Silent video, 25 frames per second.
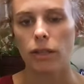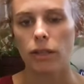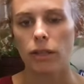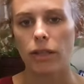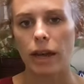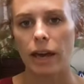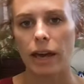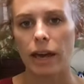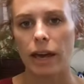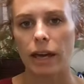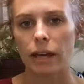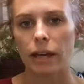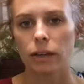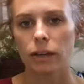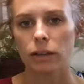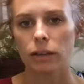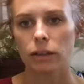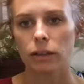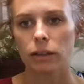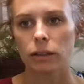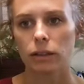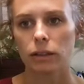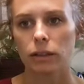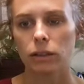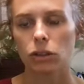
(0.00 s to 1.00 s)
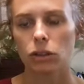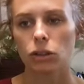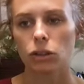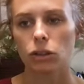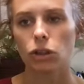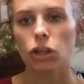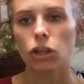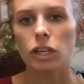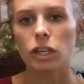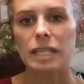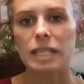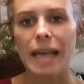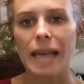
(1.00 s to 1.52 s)
they
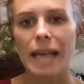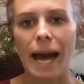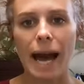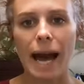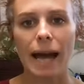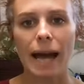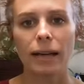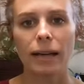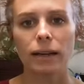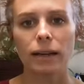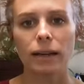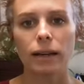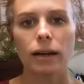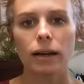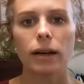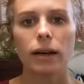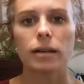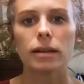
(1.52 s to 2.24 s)
looked at